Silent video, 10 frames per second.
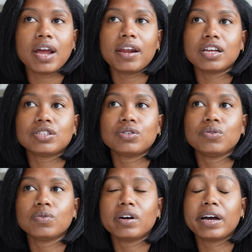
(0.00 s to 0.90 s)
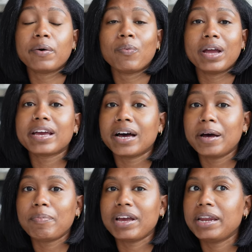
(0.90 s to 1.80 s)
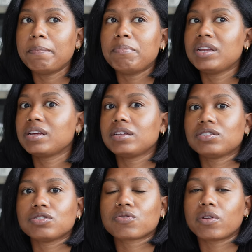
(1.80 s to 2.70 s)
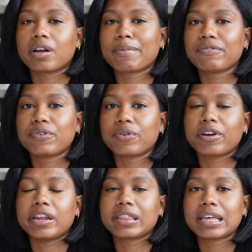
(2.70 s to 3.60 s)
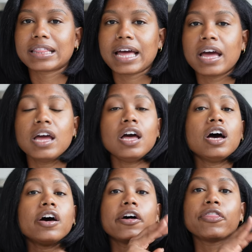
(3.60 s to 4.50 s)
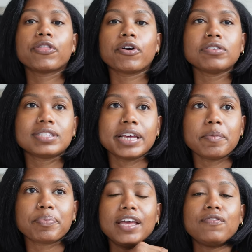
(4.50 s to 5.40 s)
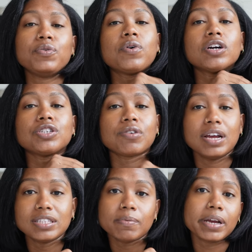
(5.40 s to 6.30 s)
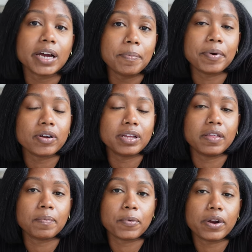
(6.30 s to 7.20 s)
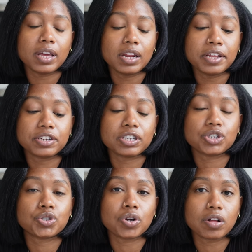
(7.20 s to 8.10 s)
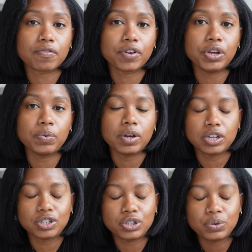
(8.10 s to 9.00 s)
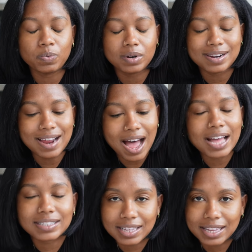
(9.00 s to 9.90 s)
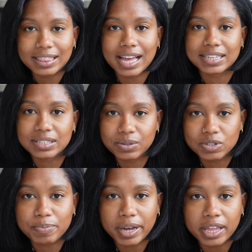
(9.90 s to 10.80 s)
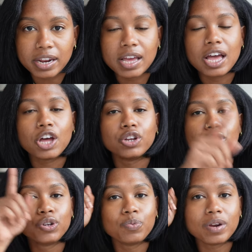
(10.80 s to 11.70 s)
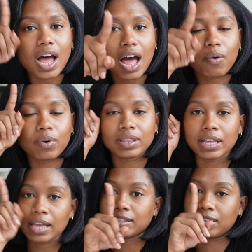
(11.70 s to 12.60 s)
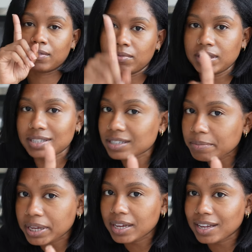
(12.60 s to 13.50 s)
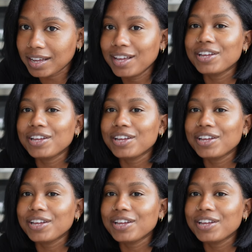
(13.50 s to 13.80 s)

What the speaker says: not to wake up and immediately start scrolling on my phone or anything like that. A third tip, if you are trying to wake up early in the morning and it is a struggle for you, do not hit that snooze button. Do not, listen to me,